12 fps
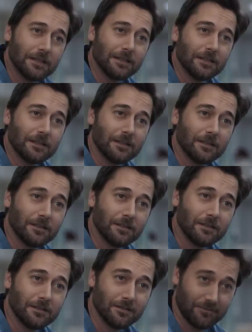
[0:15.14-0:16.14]

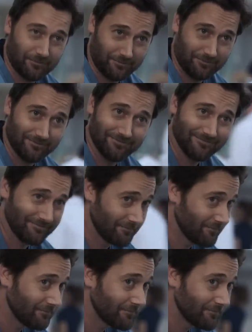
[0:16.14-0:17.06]
Nothing is said.